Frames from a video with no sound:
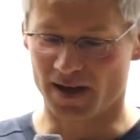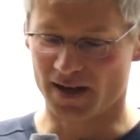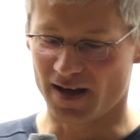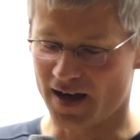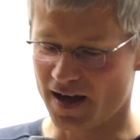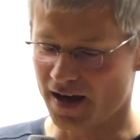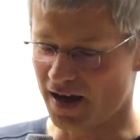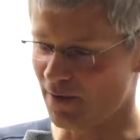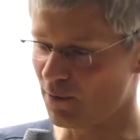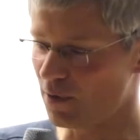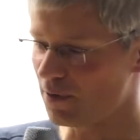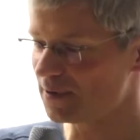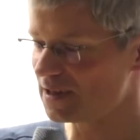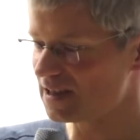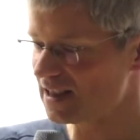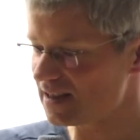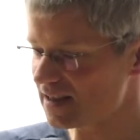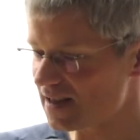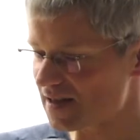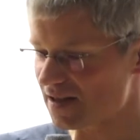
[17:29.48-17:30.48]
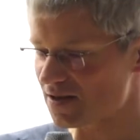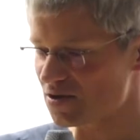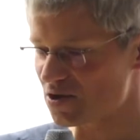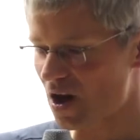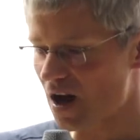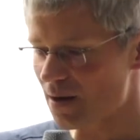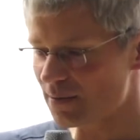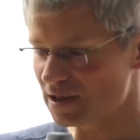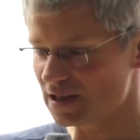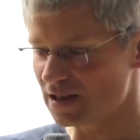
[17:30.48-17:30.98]
and what we did is, in
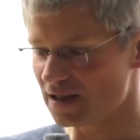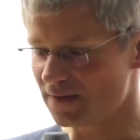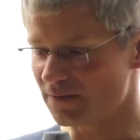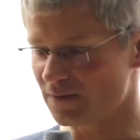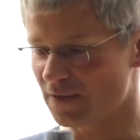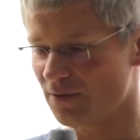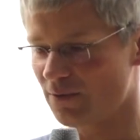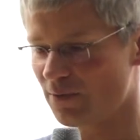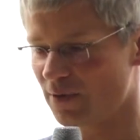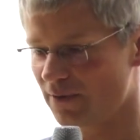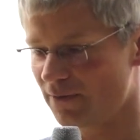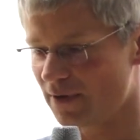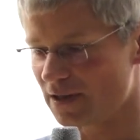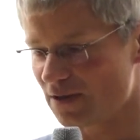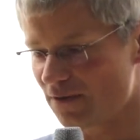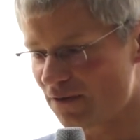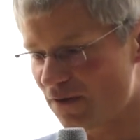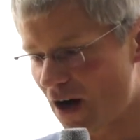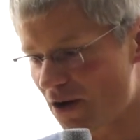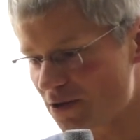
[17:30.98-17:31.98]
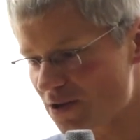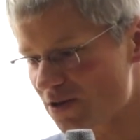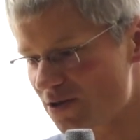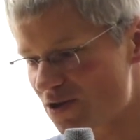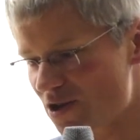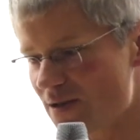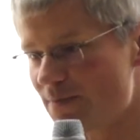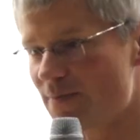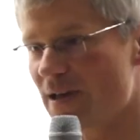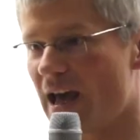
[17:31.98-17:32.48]
Germany, when you found your
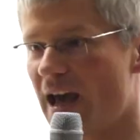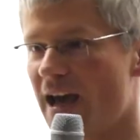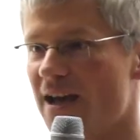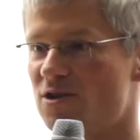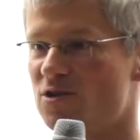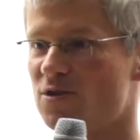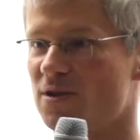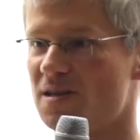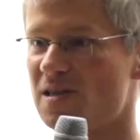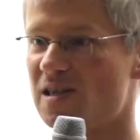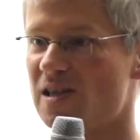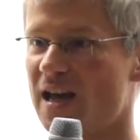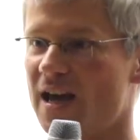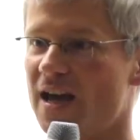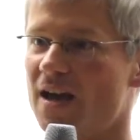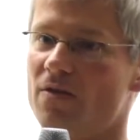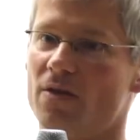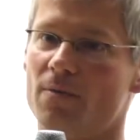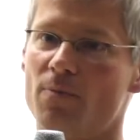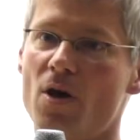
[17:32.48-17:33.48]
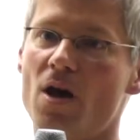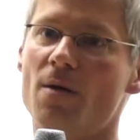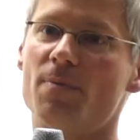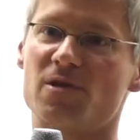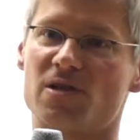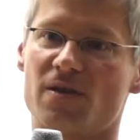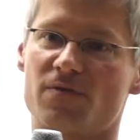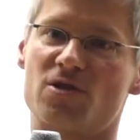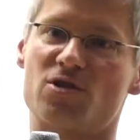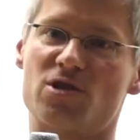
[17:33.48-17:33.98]
G m b H, you can say the purpose
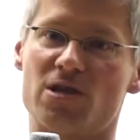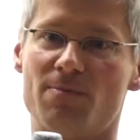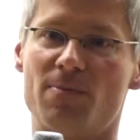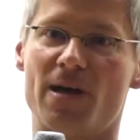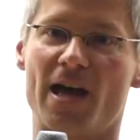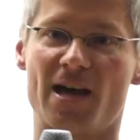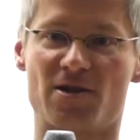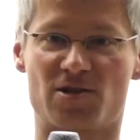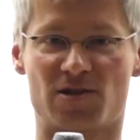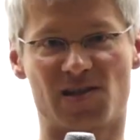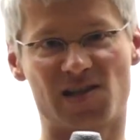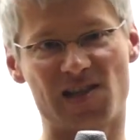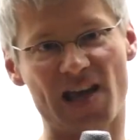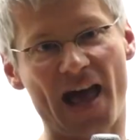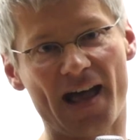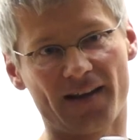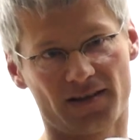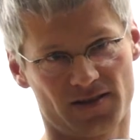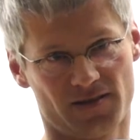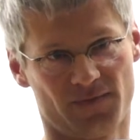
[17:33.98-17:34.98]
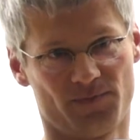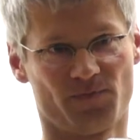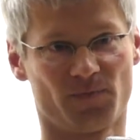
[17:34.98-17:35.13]
of the G m b H is that.